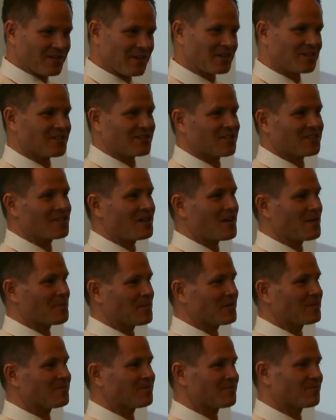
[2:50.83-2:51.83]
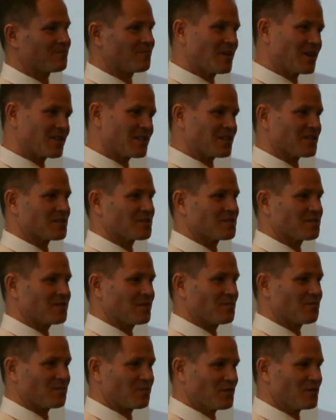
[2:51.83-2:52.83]
if they just stop and make things
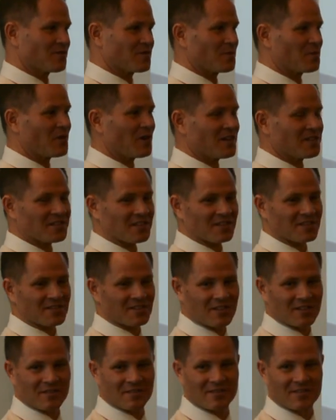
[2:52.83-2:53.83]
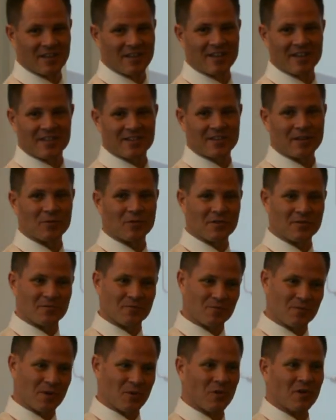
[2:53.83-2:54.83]
improve the process, then they wouldn't be
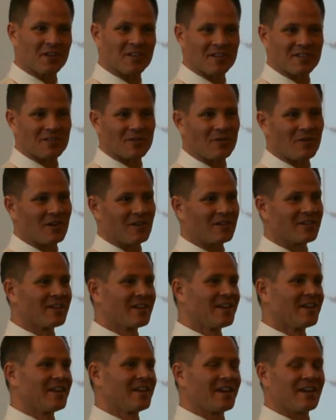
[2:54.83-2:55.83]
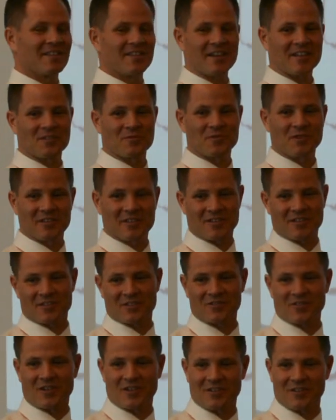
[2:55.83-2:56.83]
working so hard. And that's really the
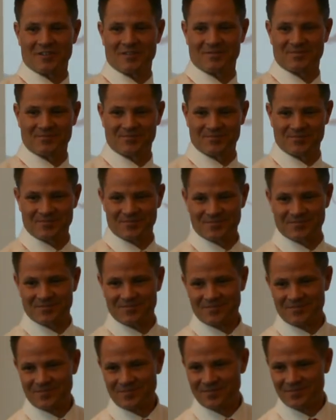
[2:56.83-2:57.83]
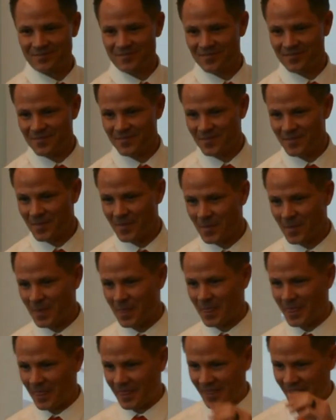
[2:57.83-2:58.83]
struggle. Jim says
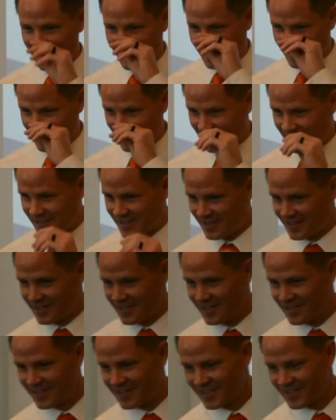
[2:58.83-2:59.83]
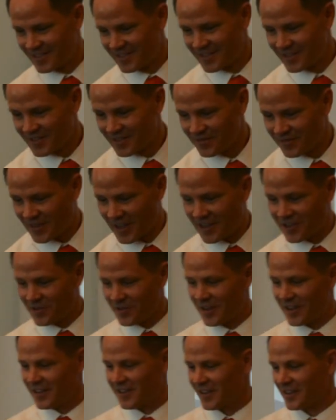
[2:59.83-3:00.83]
value-added activities.
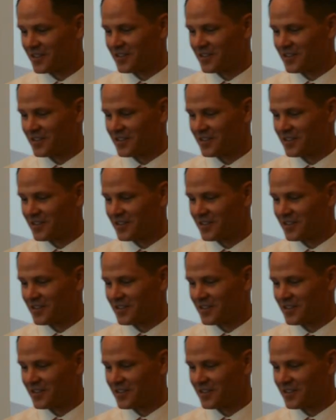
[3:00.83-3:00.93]
Value-added